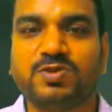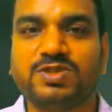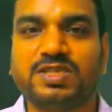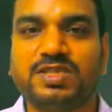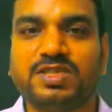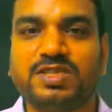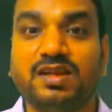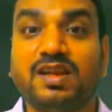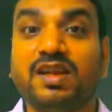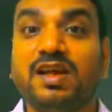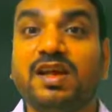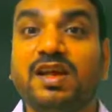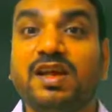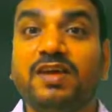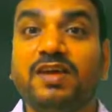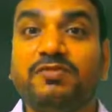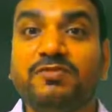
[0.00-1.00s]
motion
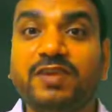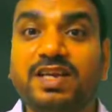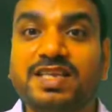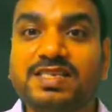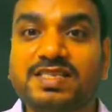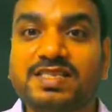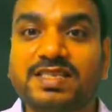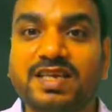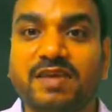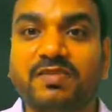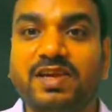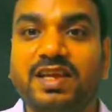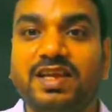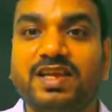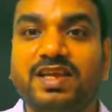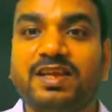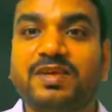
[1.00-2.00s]
if it is
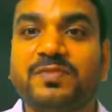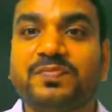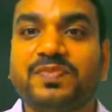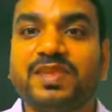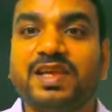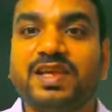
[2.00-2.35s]
covering